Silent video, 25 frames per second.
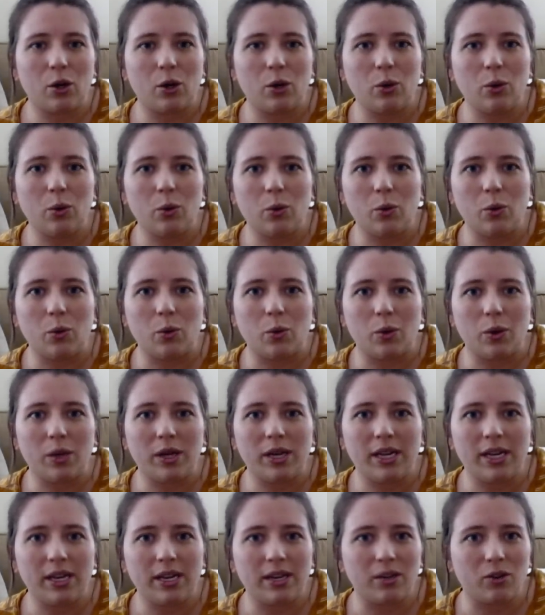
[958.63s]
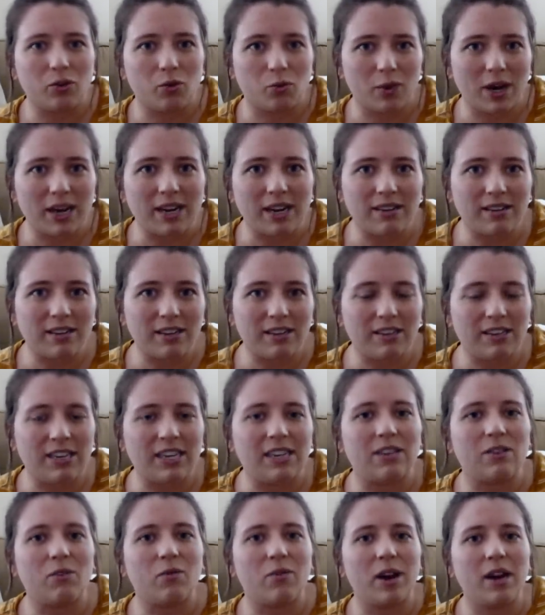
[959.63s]
who is racist. He
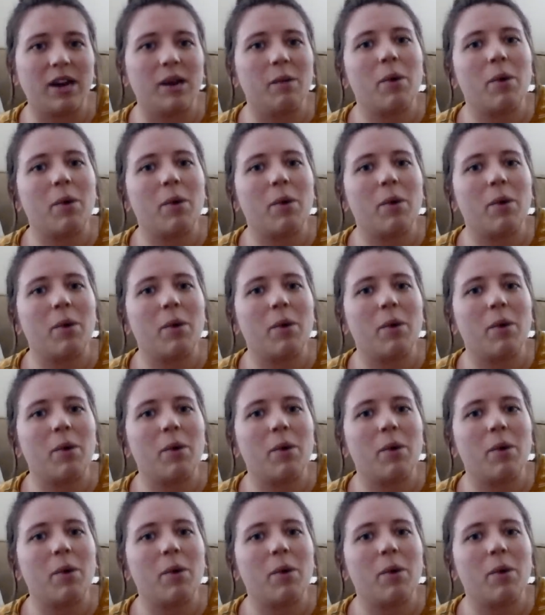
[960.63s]
is very